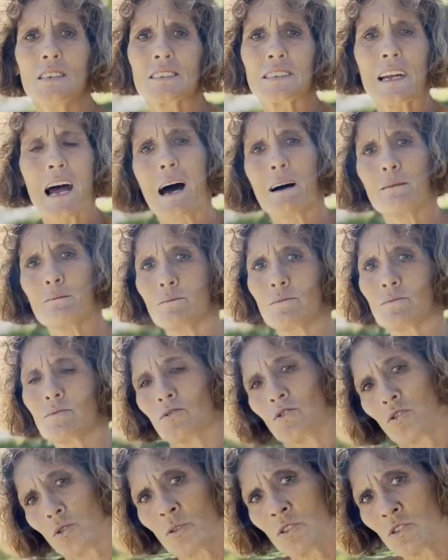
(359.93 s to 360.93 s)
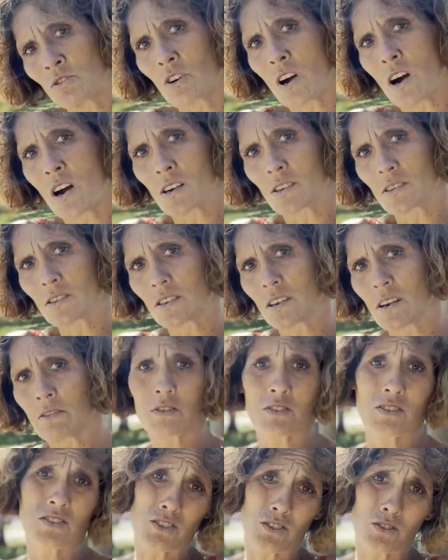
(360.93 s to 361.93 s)
stop doing drugs
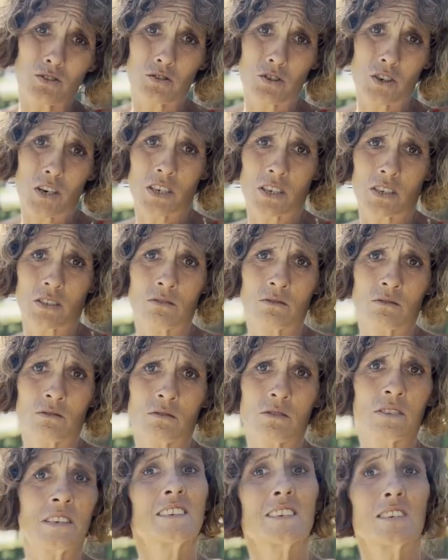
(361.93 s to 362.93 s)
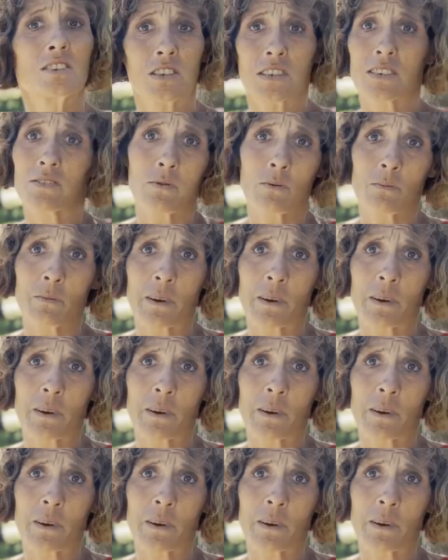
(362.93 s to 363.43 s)
if you're still tripping. This is just for